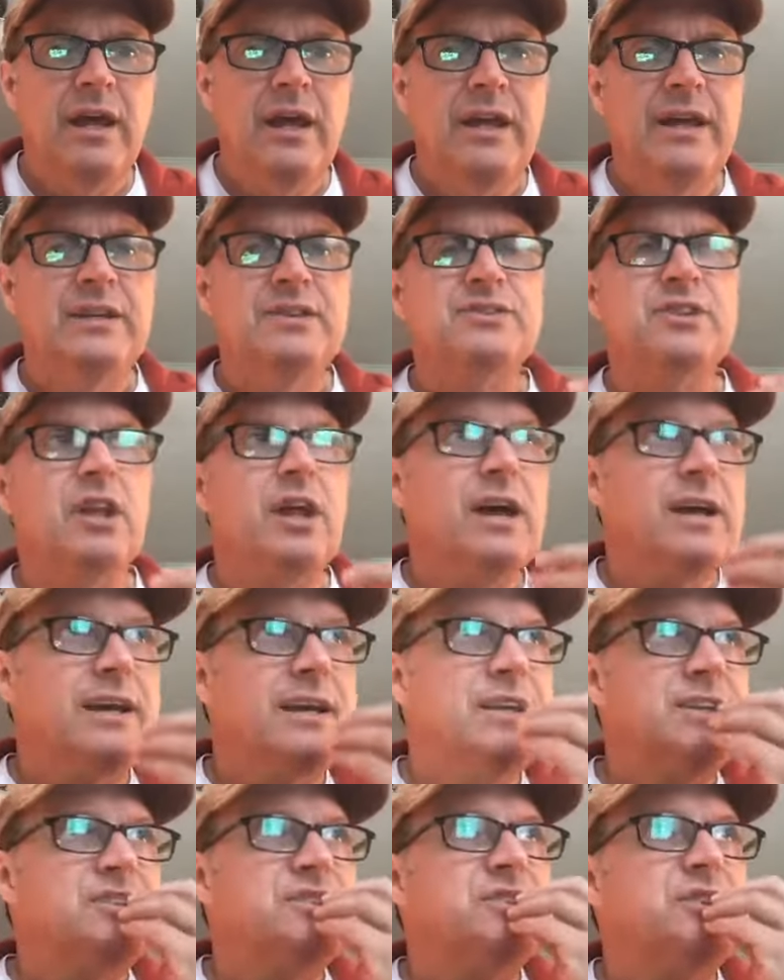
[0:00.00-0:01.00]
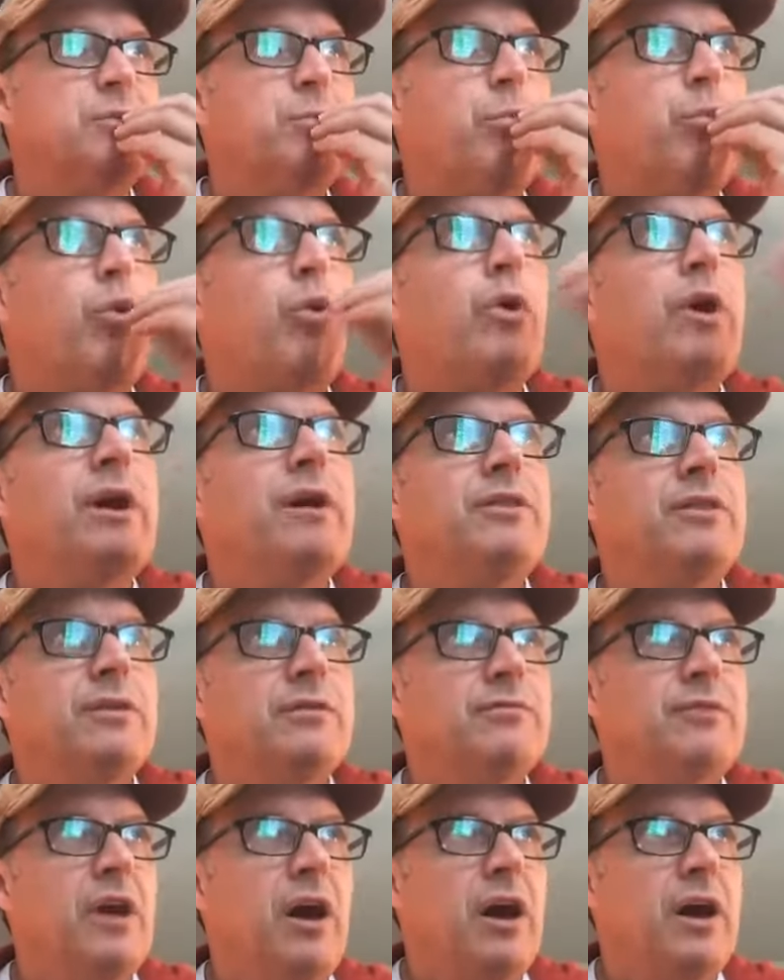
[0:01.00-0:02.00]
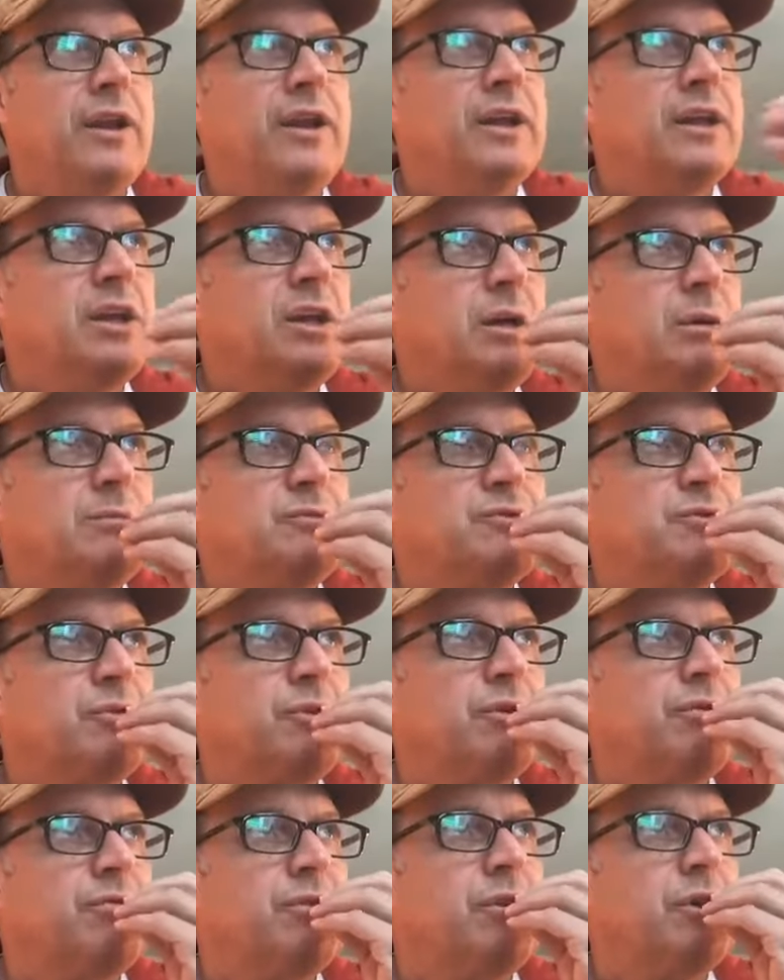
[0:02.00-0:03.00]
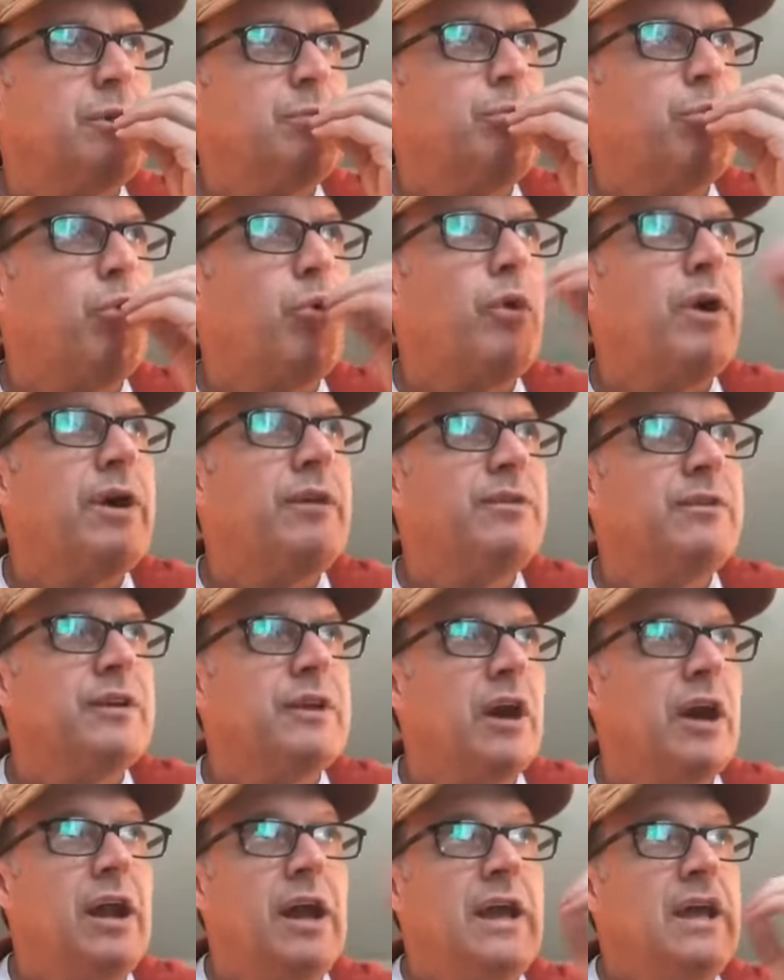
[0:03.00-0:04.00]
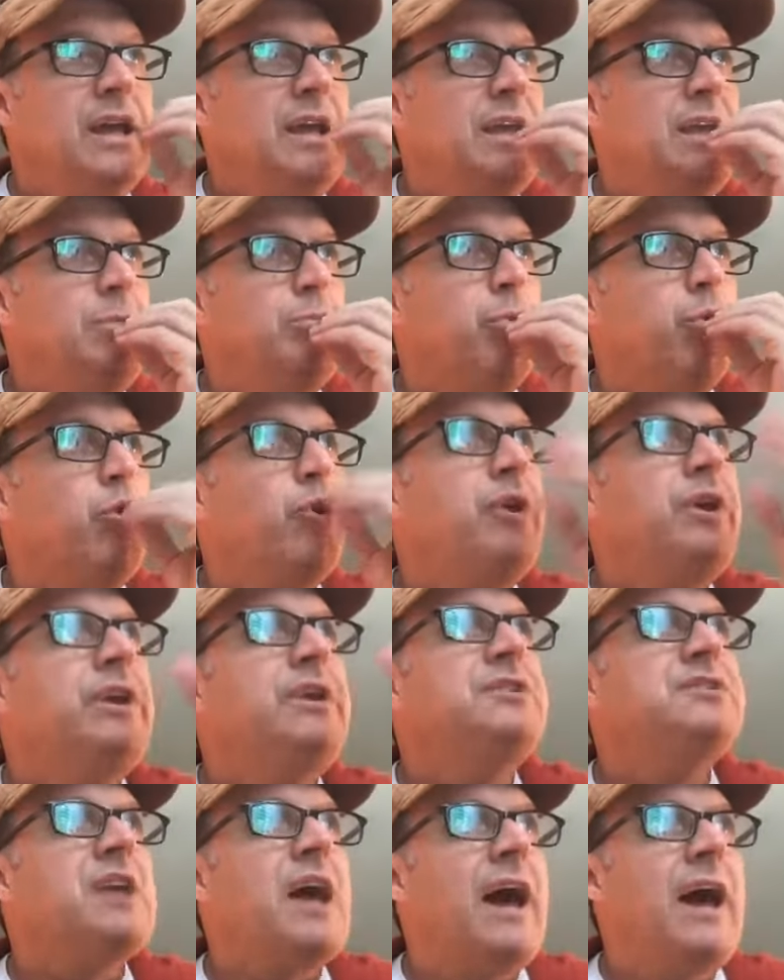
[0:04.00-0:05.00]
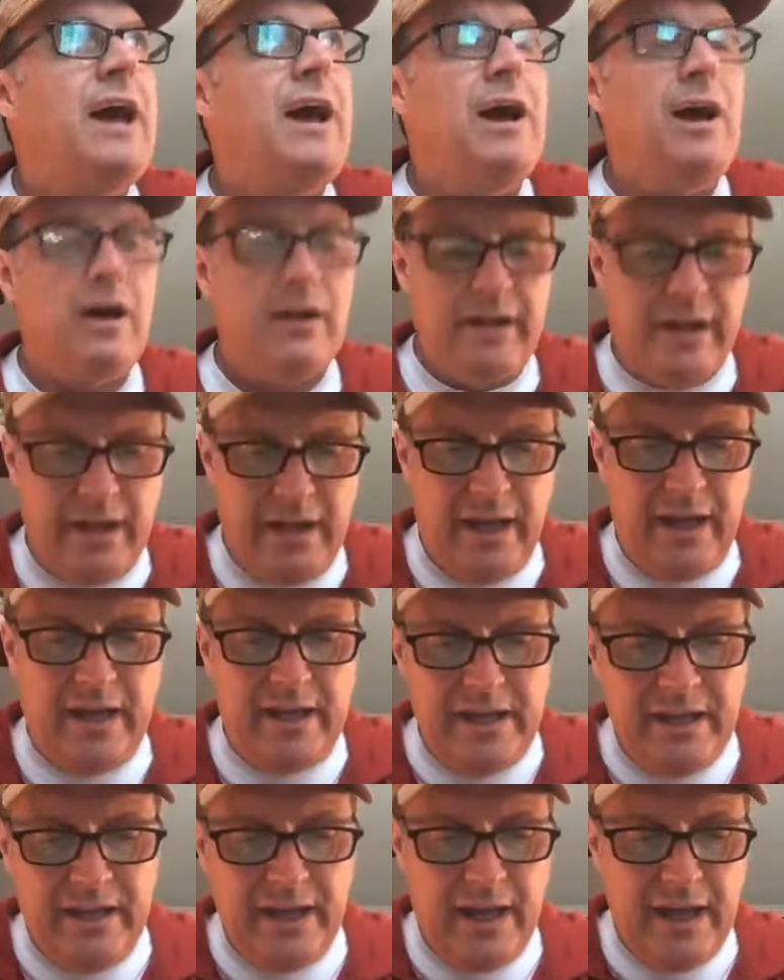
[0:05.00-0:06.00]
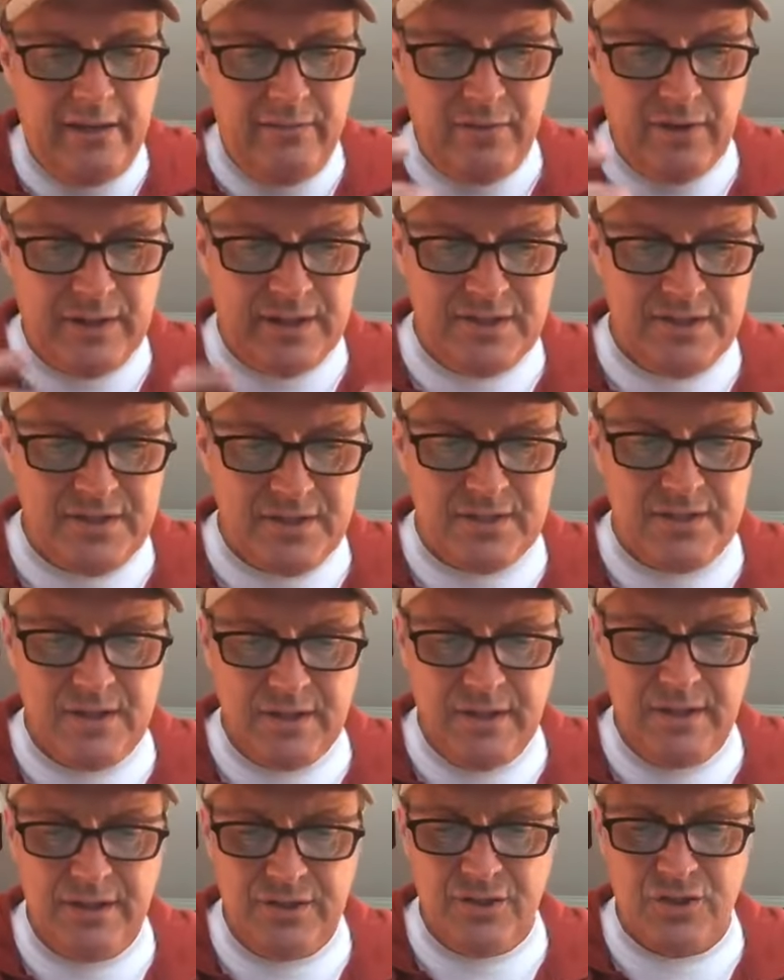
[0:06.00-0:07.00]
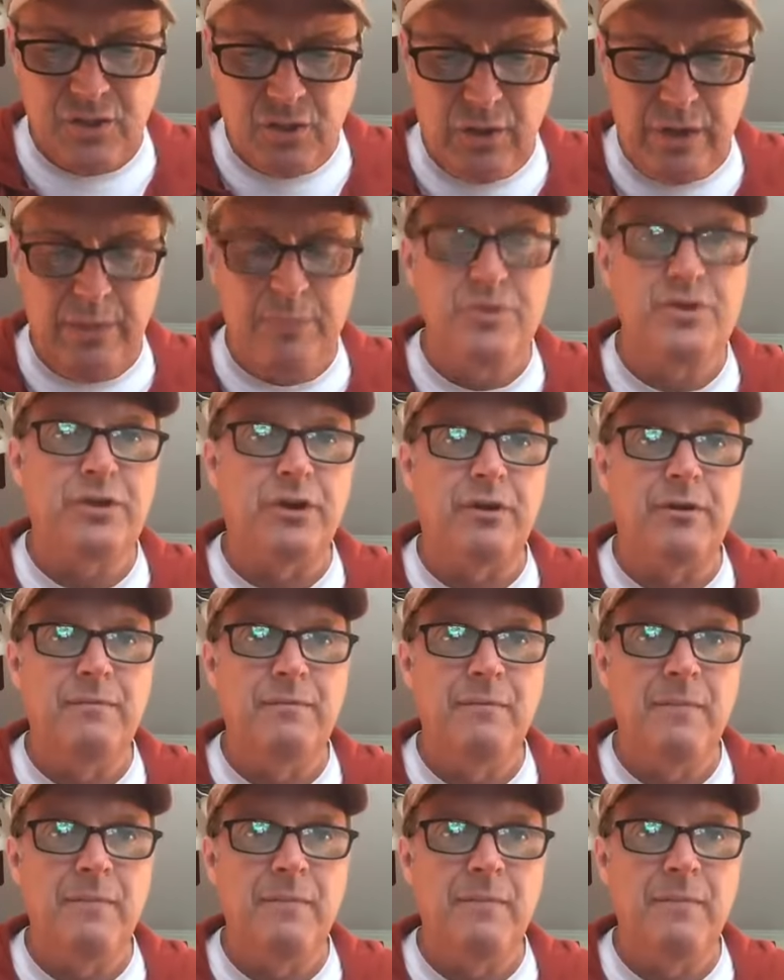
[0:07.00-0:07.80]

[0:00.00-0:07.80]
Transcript: It's like it's the breath of God. It comes from the very breath of God. He breathes out and, and He gave us His scripture.